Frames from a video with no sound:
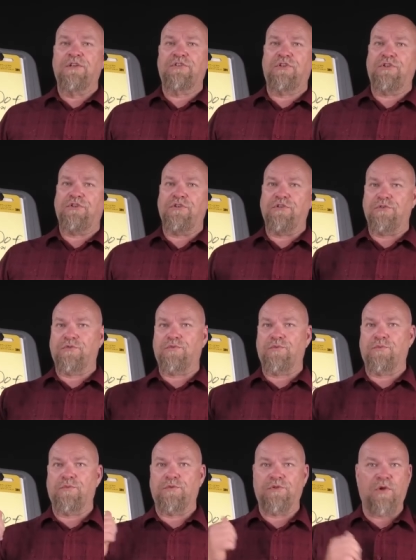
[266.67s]
So use
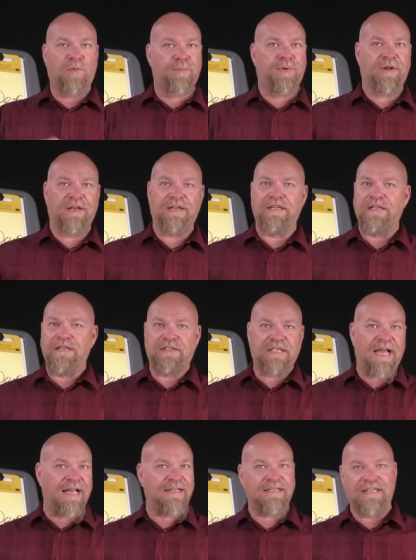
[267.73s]
don't put any
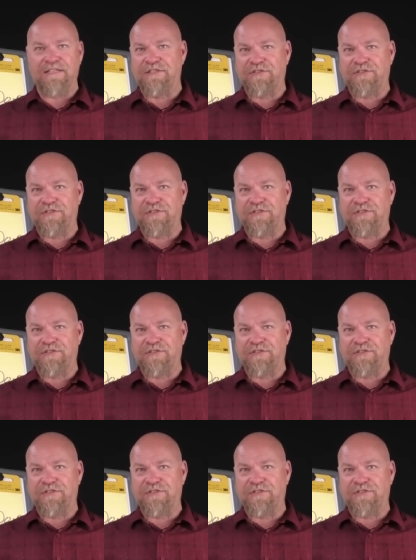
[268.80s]
tightening